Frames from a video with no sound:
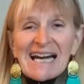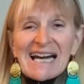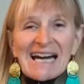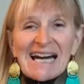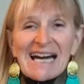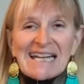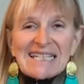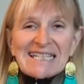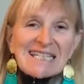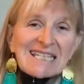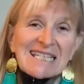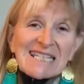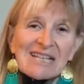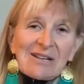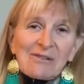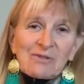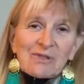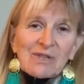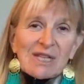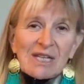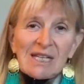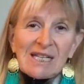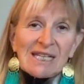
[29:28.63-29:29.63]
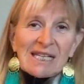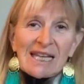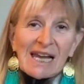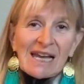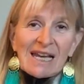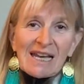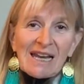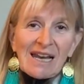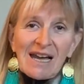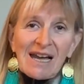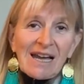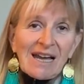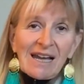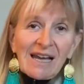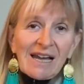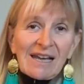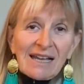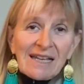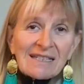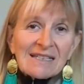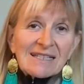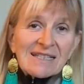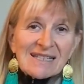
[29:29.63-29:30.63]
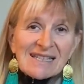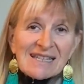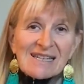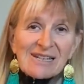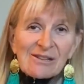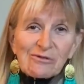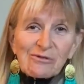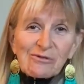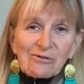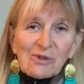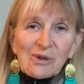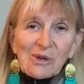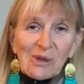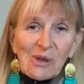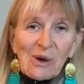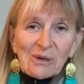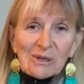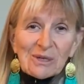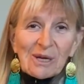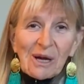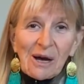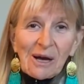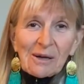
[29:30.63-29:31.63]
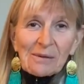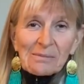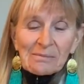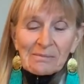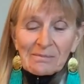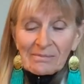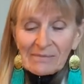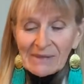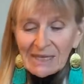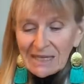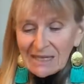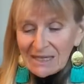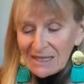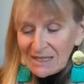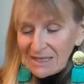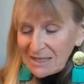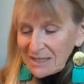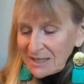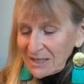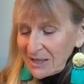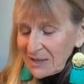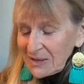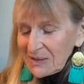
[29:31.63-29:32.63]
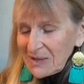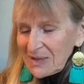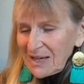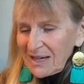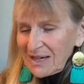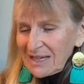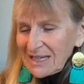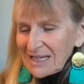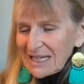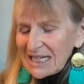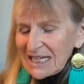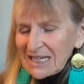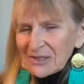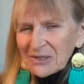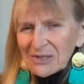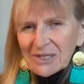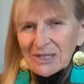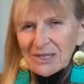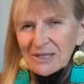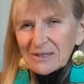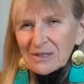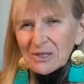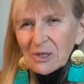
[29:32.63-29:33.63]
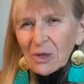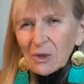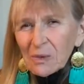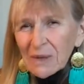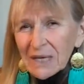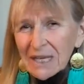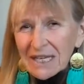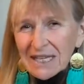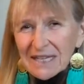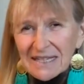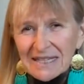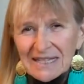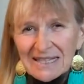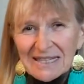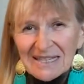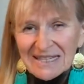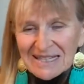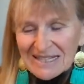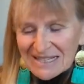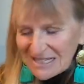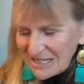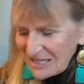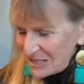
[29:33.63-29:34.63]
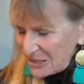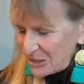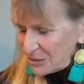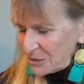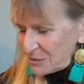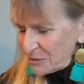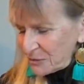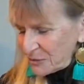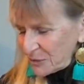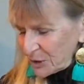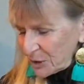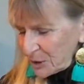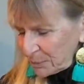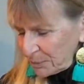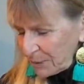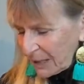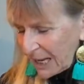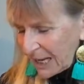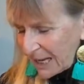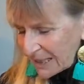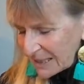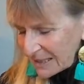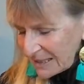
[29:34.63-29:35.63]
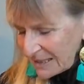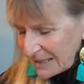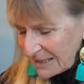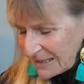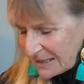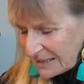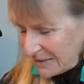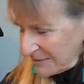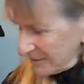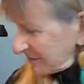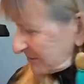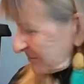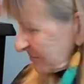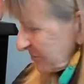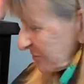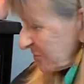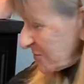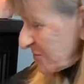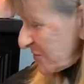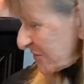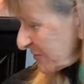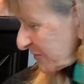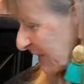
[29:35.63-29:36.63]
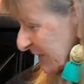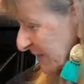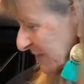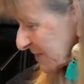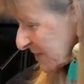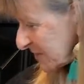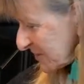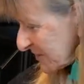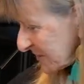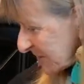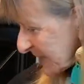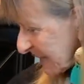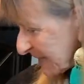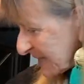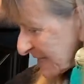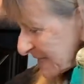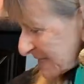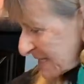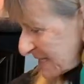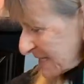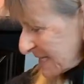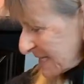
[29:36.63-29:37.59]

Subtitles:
I just love seeing that. And I hadn't seen it for a long time. So, so easy to do for your pet. We've got 2 sizes